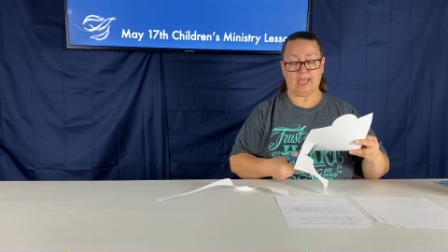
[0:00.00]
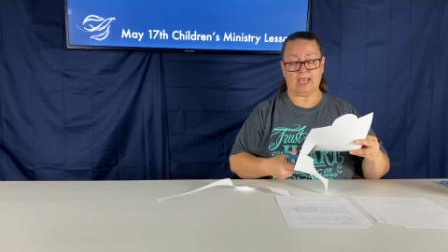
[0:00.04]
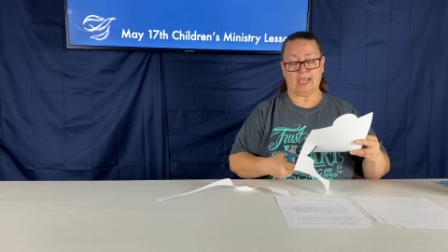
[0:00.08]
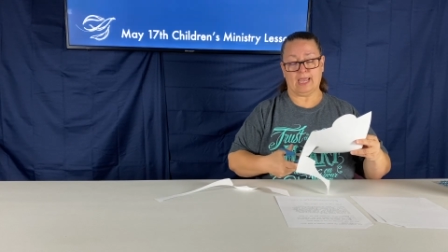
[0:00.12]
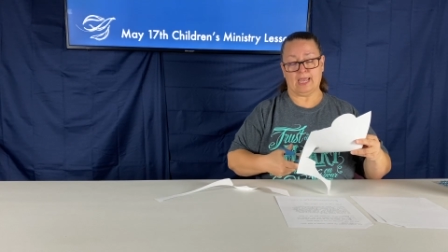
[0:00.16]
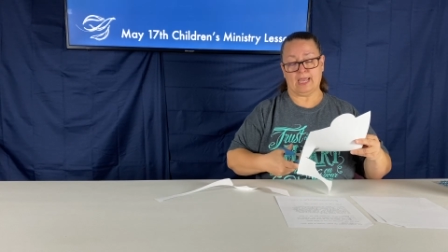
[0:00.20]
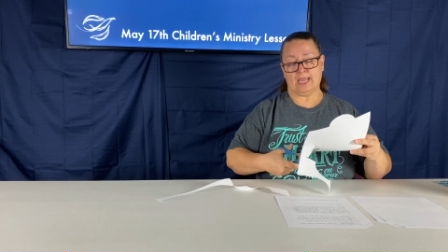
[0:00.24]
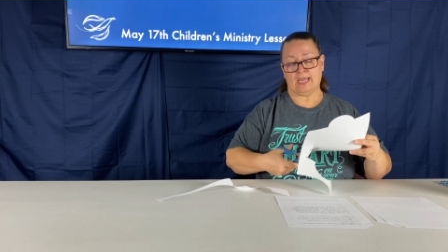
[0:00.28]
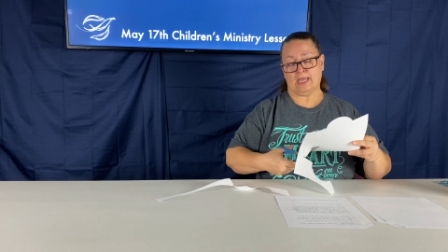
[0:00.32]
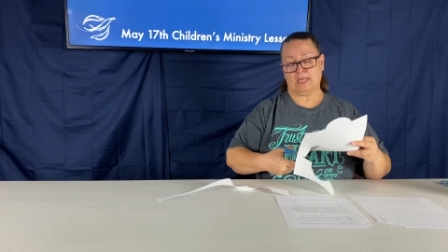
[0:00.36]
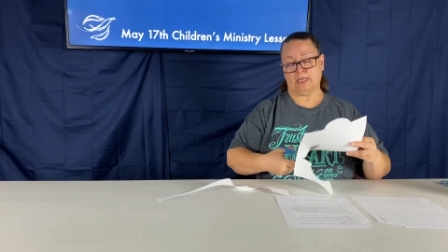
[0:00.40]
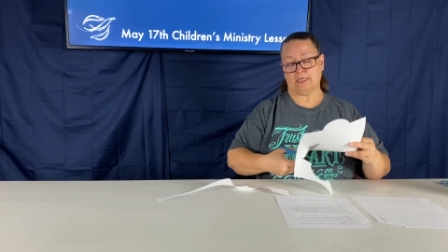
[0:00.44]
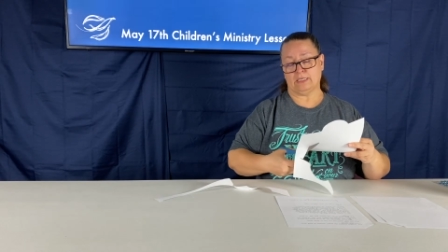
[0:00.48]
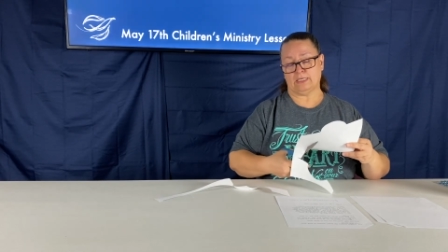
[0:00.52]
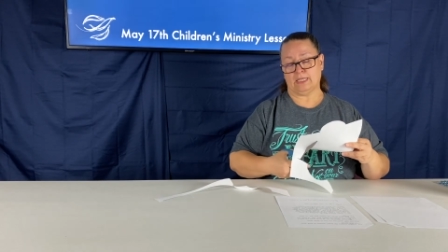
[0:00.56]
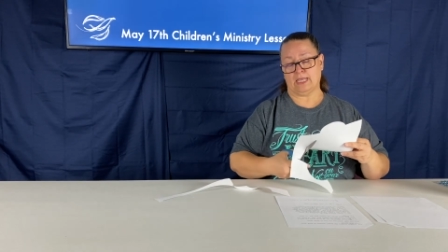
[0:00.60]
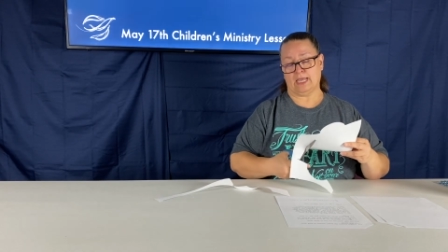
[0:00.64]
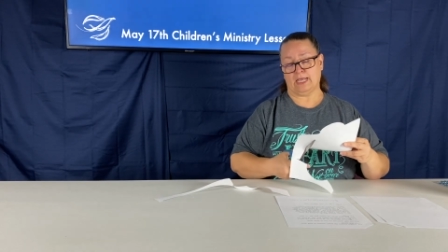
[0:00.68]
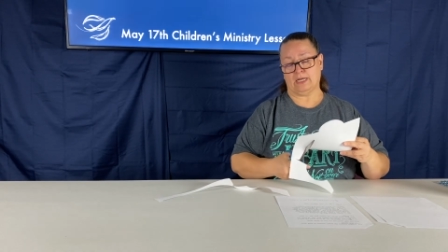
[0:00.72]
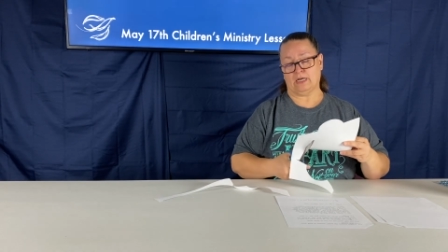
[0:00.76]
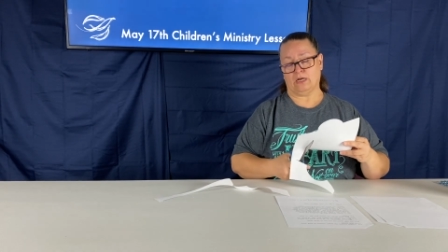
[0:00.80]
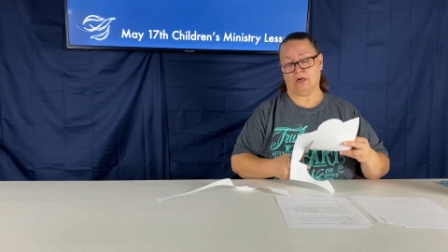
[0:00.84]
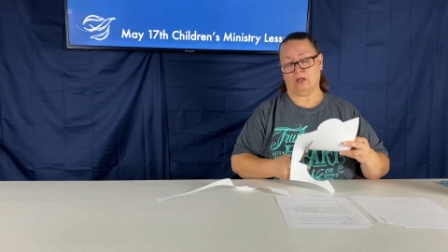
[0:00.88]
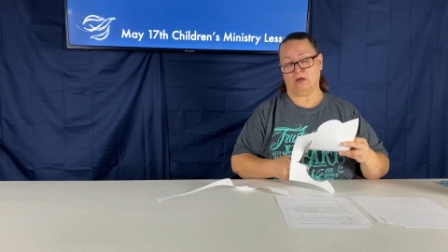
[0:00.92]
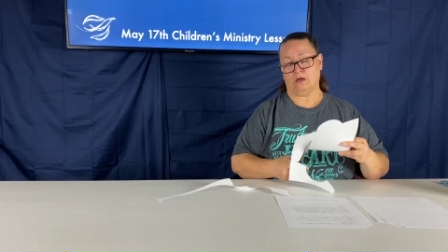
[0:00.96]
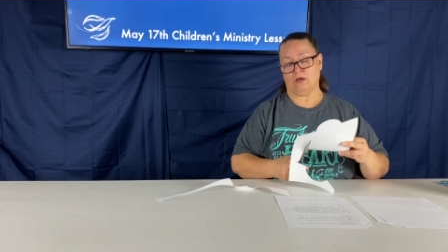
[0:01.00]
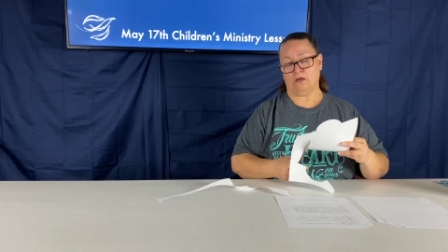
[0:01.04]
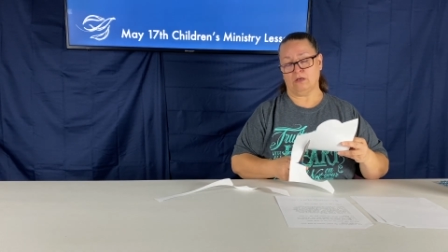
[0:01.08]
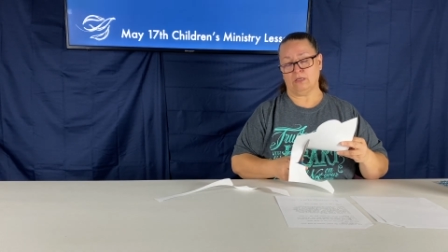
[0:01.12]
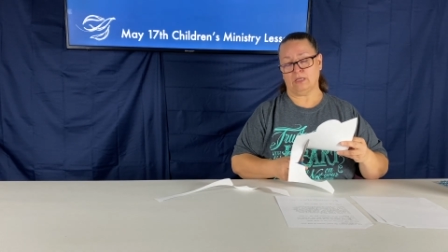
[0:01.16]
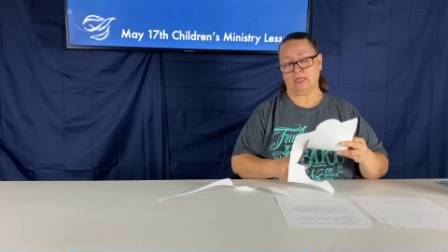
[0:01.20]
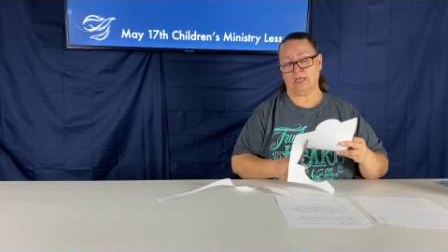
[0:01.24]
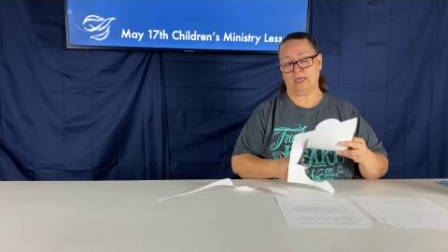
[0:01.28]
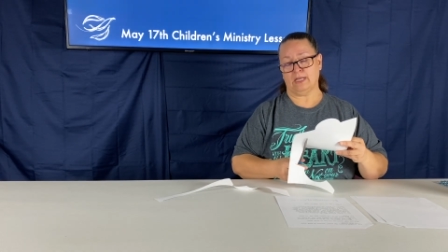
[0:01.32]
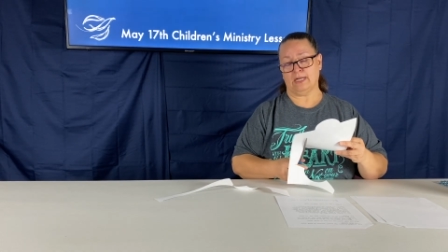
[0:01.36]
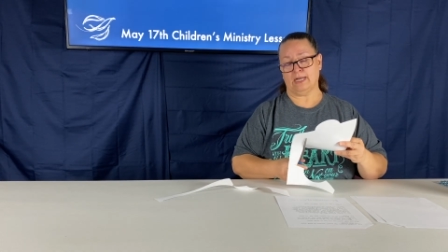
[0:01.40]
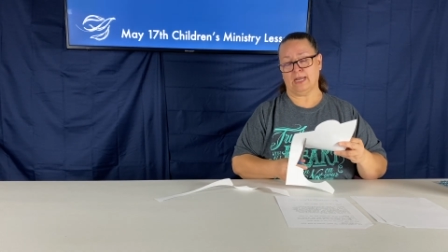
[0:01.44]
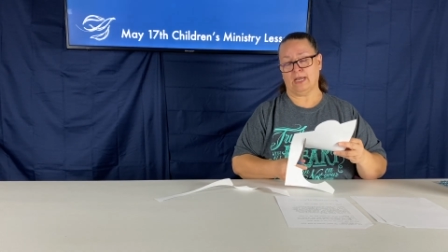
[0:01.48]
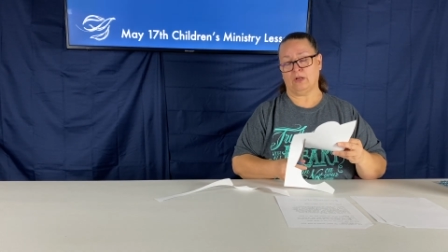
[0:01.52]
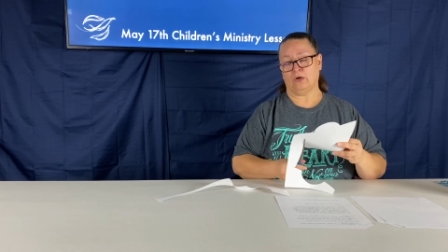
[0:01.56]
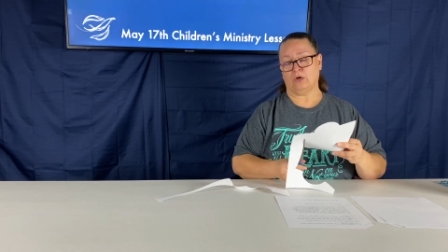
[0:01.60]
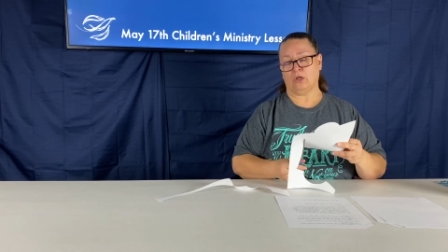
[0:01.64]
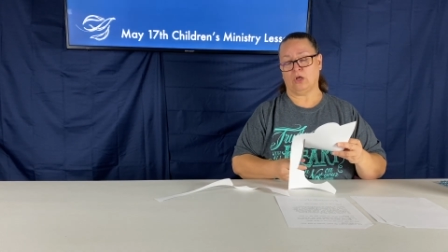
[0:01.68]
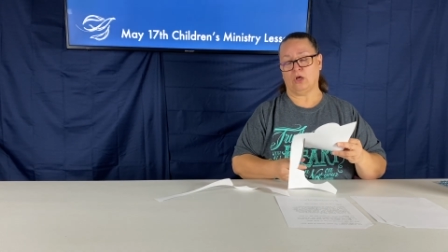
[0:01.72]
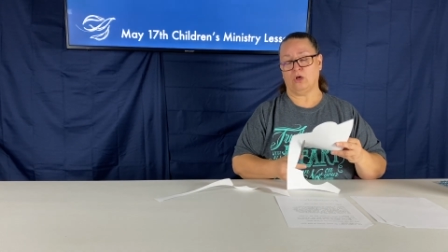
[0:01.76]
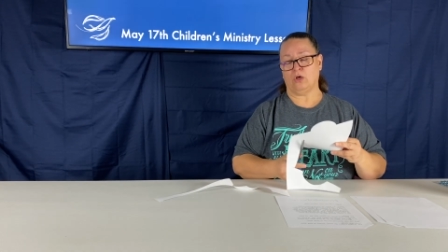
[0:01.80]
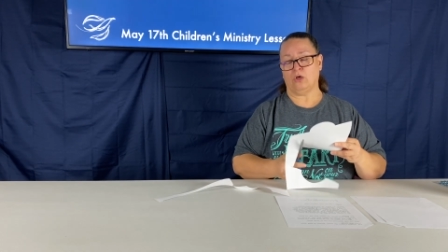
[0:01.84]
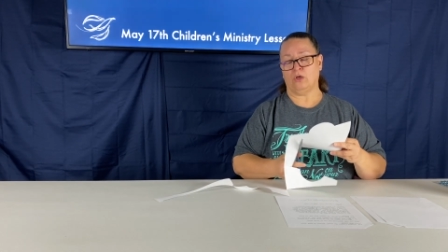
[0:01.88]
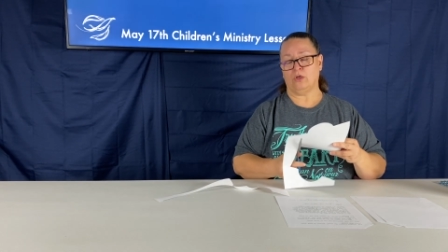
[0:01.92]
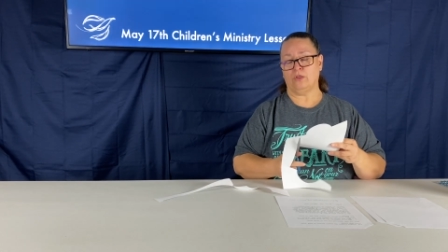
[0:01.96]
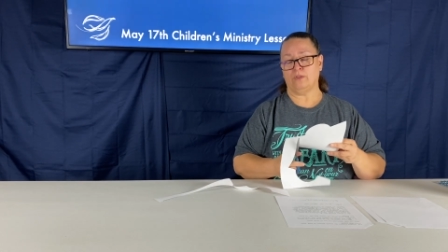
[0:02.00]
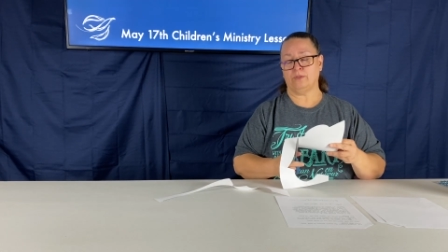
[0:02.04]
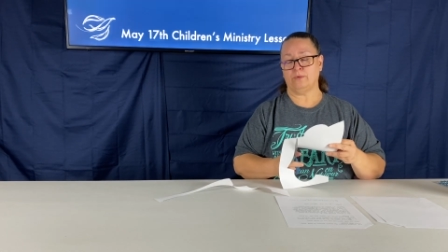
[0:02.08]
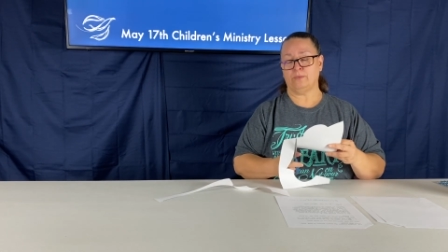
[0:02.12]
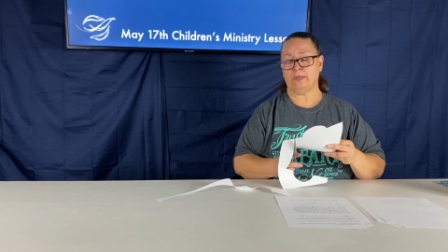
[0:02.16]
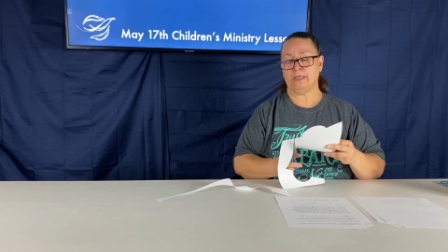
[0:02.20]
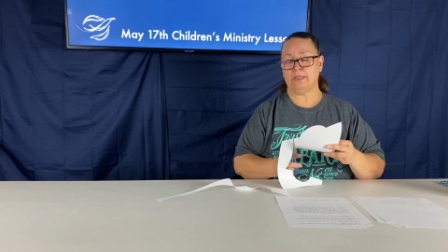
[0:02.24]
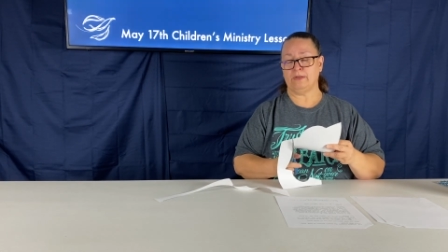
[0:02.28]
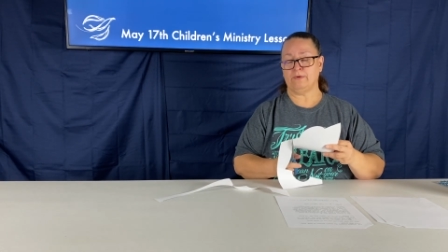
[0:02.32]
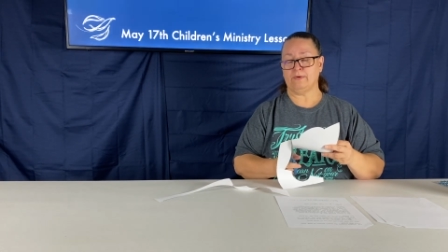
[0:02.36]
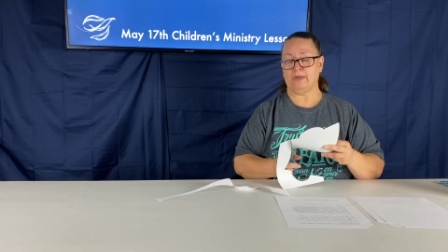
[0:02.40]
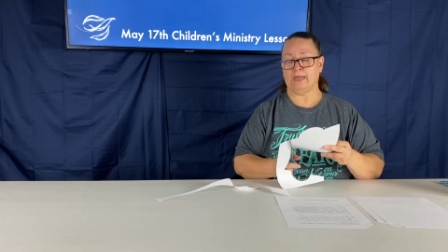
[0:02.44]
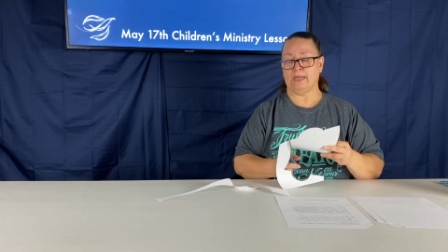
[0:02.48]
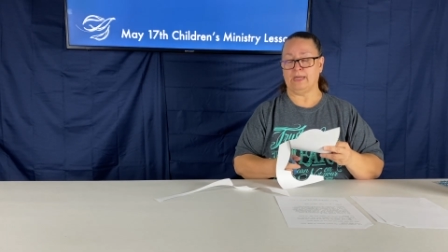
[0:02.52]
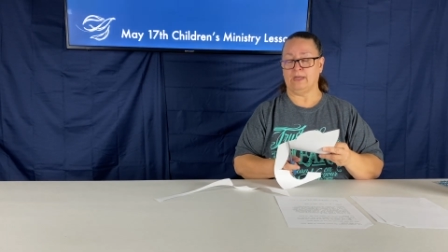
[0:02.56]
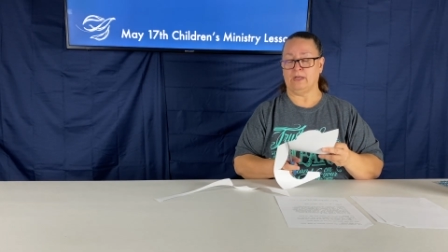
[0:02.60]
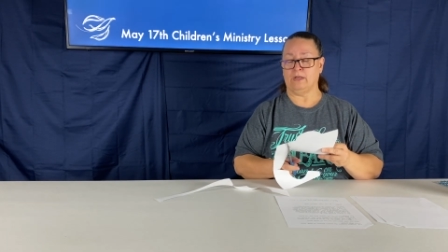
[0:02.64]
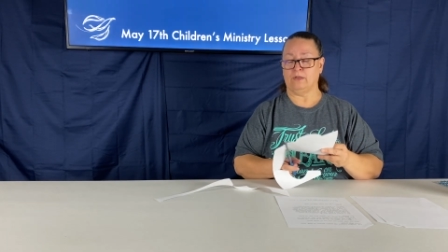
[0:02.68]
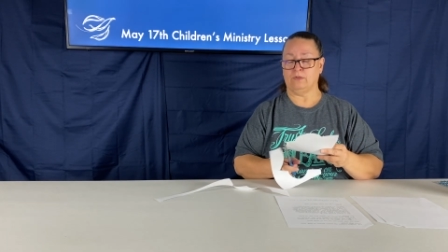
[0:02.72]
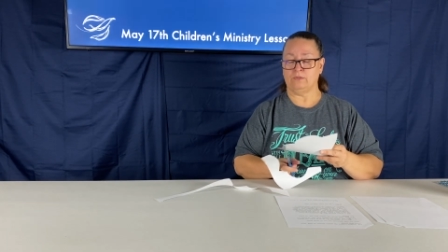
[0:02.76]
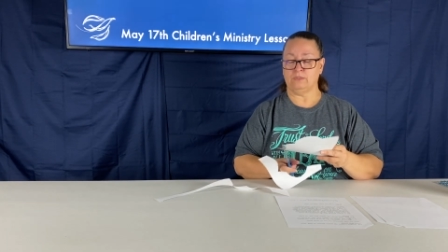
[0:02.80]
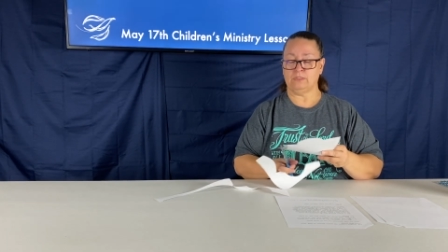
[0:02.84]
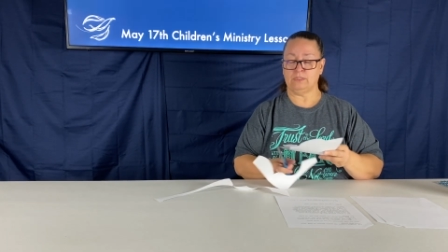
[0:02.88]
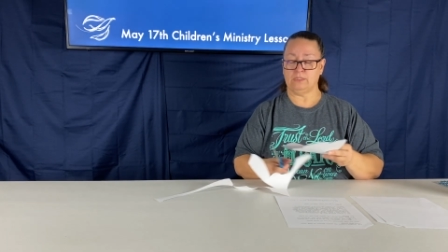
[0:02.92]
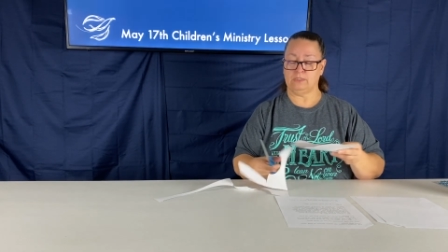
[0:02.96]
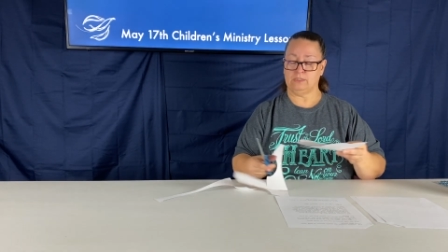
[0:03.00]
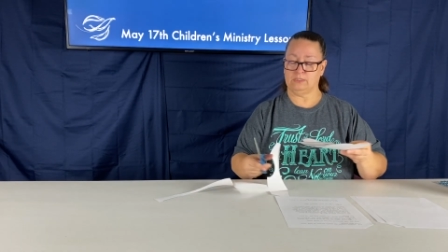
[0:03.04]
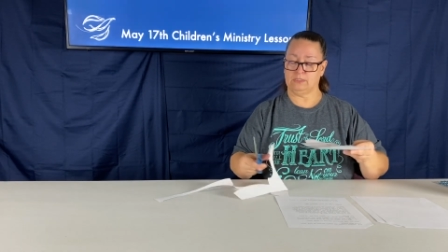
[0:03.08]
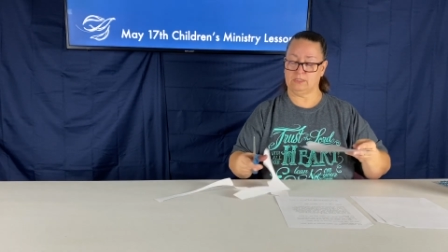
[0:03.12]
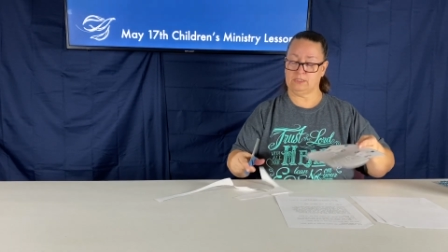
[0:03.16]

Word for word: And get it all cut out all the way around